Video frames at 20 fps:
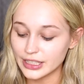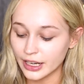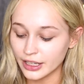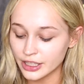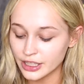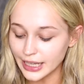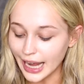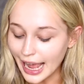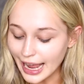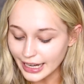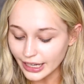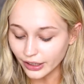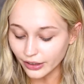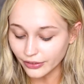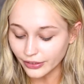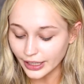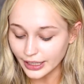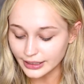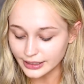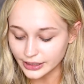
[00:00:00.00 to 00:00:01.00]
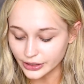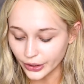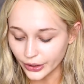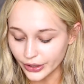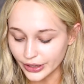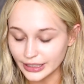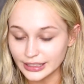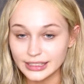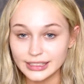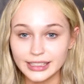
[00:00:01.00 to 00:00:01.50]
touched any of it, so
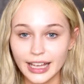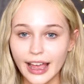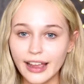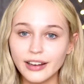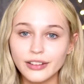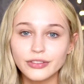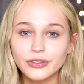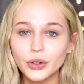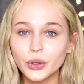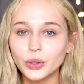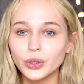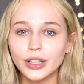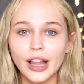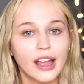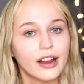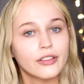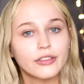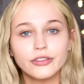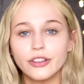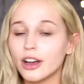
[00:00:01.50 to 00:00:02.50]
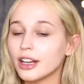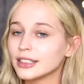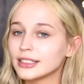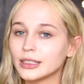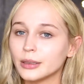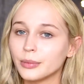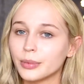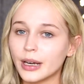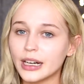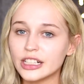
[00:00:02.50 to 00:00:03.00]
this is a full like
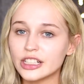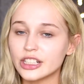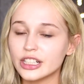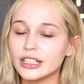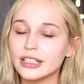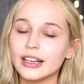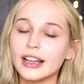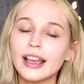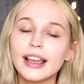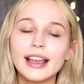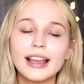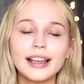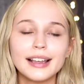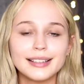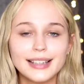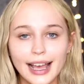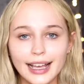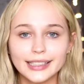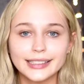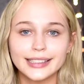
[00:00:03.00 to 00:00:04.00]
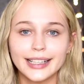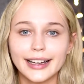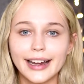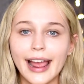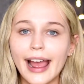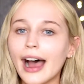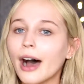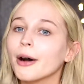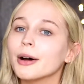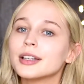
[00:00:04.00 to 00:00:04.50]
first impression testing
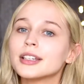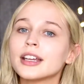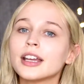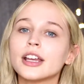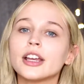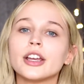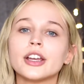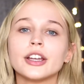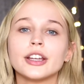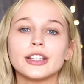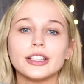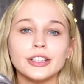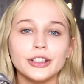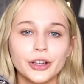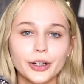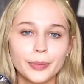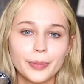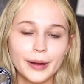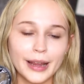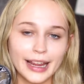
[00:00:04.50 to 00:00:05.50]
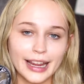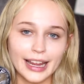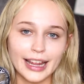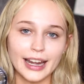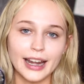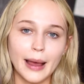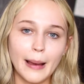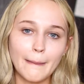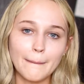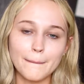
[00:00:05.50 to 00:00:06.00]
out
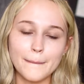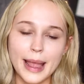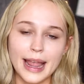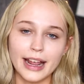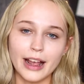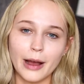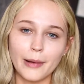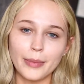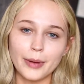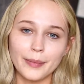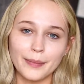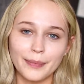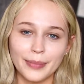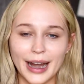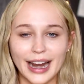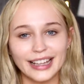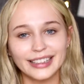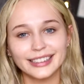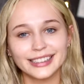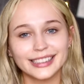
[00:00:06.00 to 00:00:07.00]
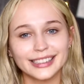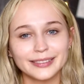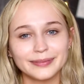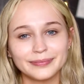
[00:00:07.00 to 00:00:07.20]
European makeup brands.